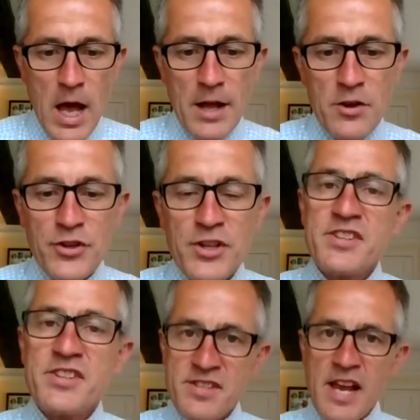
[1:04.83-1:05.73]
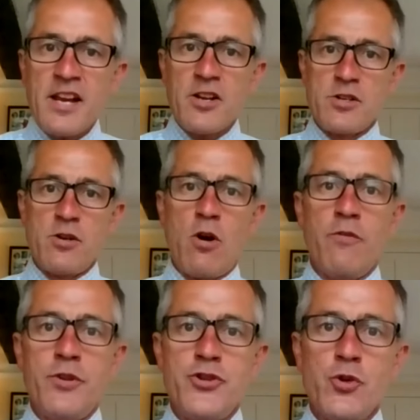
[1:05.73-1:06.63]
And this is a second
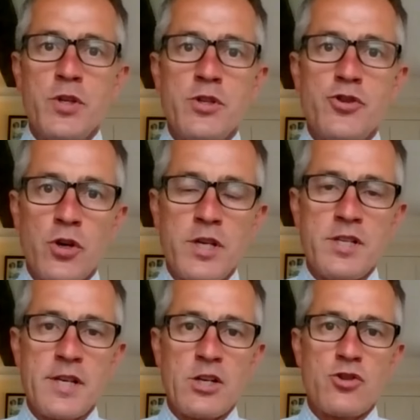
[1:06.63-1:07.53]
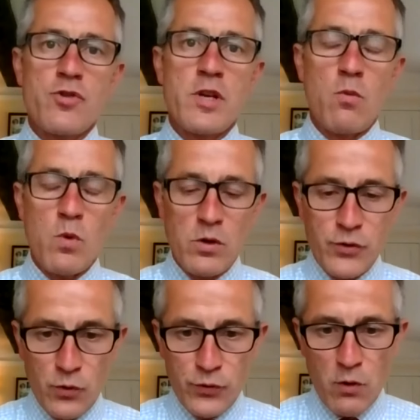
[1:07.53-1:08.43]
of the joint Donkey Sanctuary World
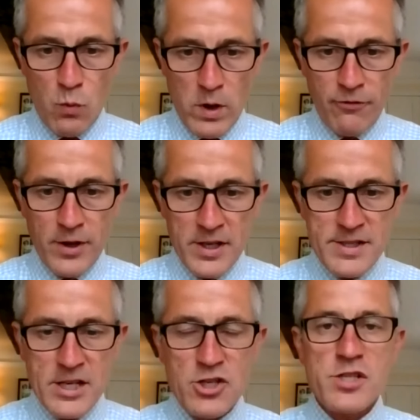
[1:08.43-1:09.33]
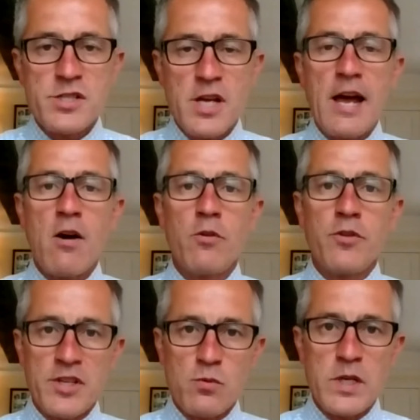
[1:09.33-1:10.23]
Horse Welfare sessions at
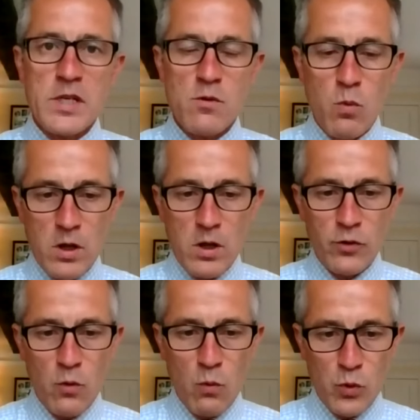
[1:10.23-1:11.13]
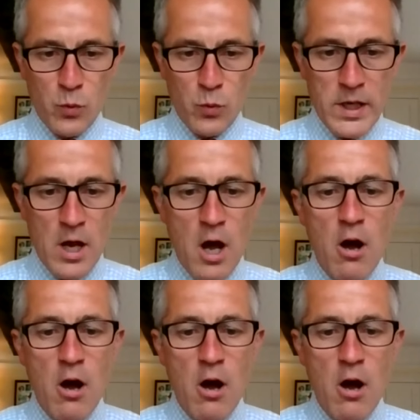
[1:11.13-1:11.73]
this week's World Water Week,